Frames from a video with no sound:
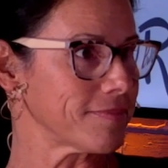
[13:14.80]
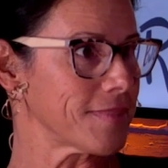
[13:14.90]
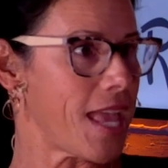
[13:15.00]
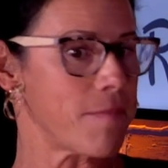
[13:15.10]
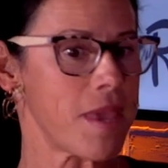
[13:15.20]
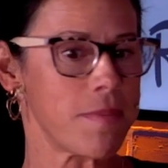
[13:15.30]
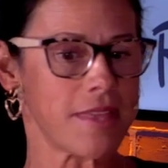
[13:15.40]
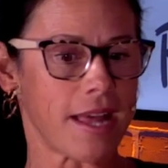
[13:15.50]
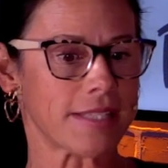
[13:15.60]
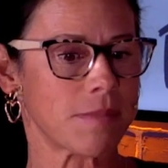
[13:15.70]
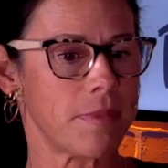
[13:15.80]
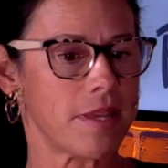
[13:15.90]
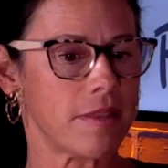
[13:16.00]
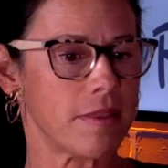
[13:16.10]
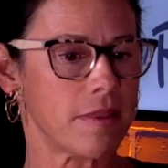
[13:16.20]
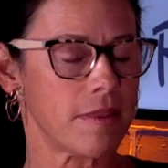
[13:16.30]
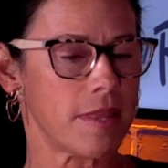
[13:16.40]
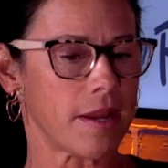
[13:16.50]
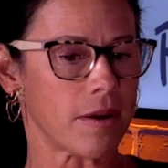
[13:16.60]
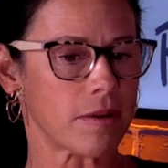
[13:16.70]
and maybe that's been
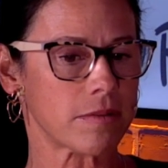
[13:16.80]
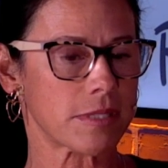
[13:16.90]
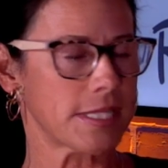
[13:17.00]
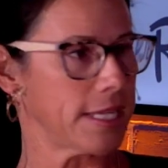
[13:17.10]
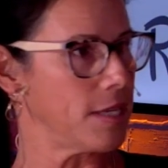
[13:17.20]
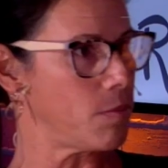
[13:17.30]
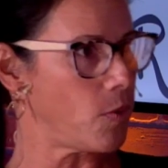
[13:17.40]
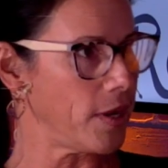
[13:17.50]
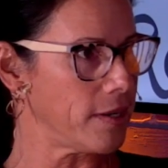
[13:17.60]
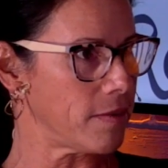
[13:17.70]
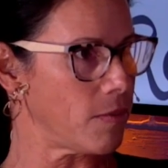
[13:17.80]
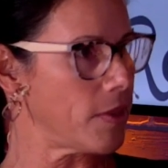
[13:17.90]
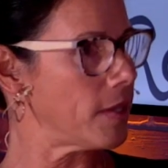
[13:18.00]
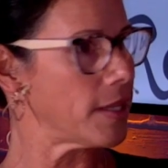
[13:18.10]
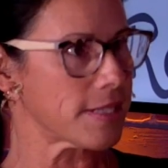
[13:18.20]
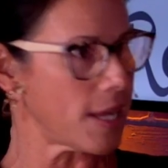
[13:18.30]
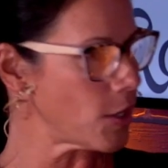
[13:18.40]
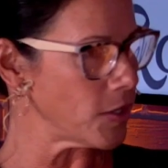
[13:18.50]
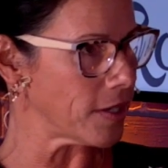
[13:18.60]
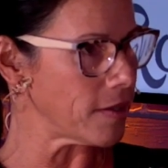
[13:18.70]
their sticking point. Well, then let's not
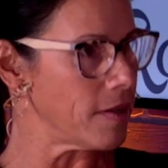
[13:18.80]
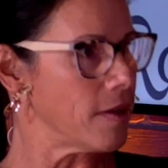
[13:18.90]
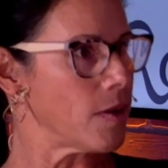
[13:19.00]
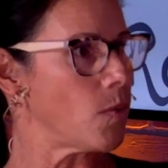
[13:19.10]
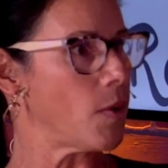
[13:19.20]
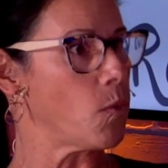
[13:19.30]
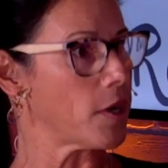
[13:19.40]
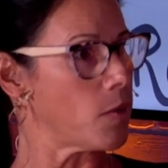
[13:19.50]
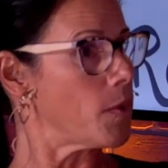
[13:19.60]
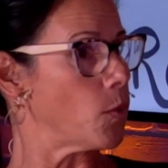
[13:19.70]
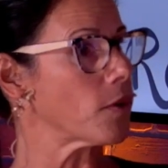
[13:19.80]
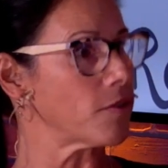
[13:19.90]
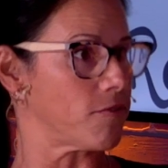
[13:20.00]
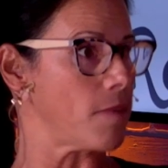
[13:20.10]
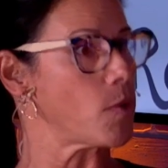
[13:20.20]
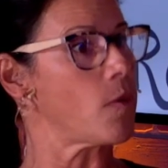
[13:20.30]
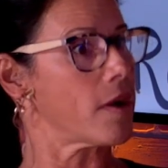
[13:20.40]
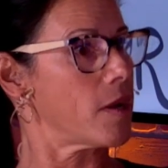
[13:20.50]
cook. Where can we order from, or what can,